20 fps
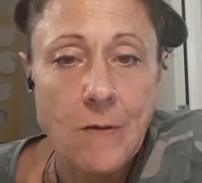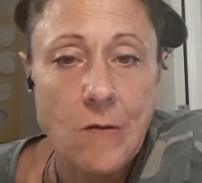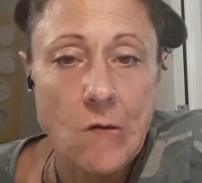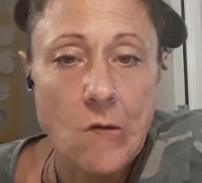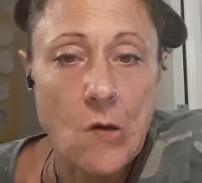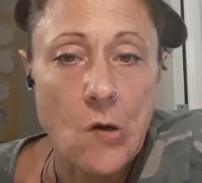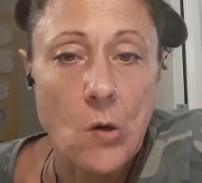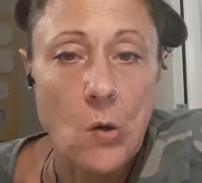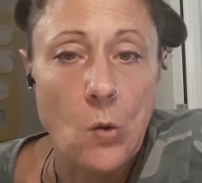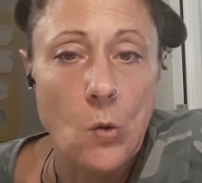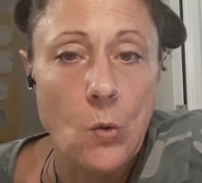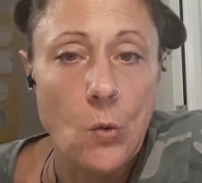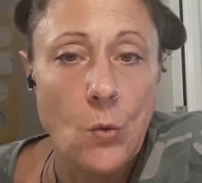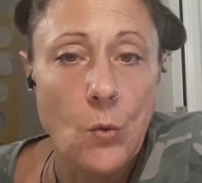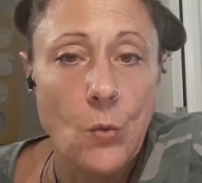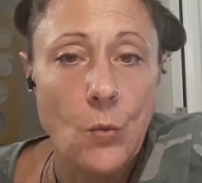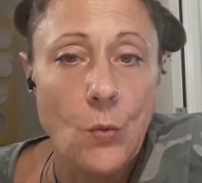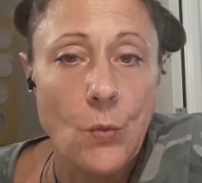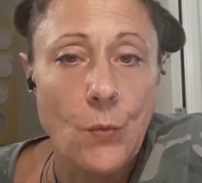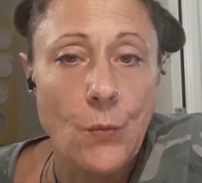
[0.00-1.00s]

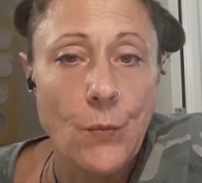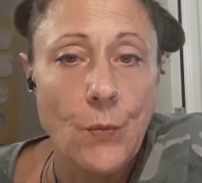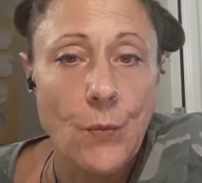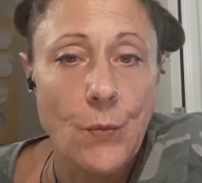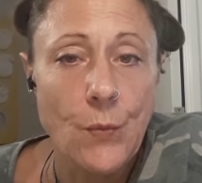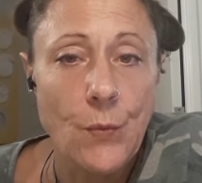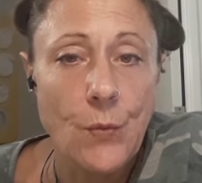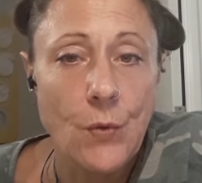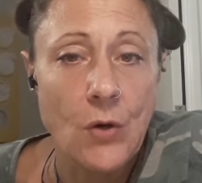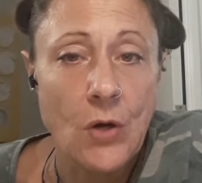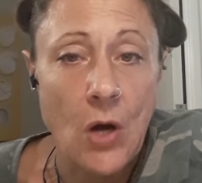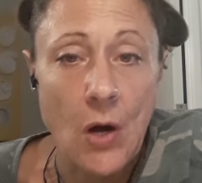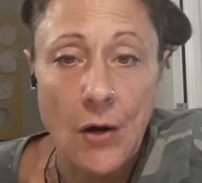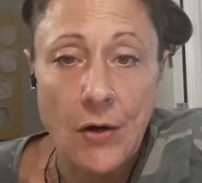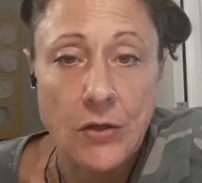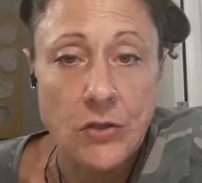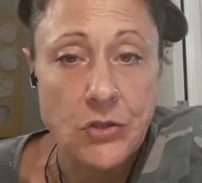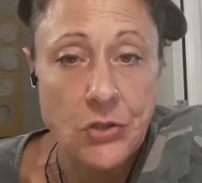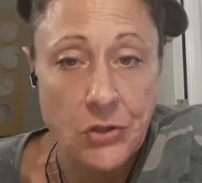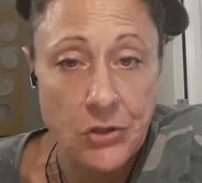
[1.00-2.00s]
So, God
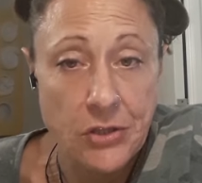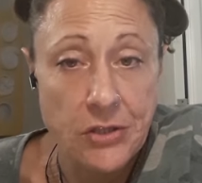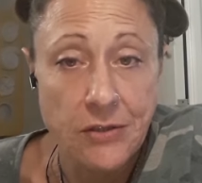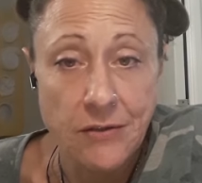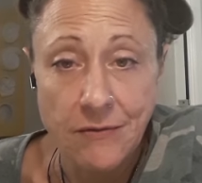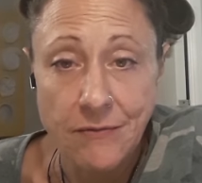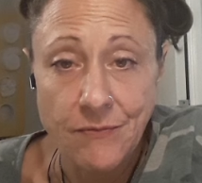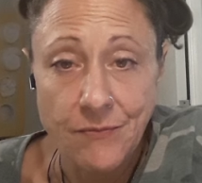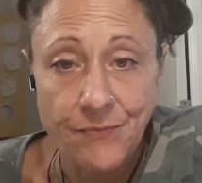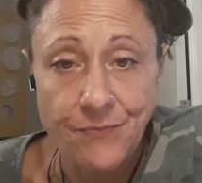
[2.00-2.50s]
is good.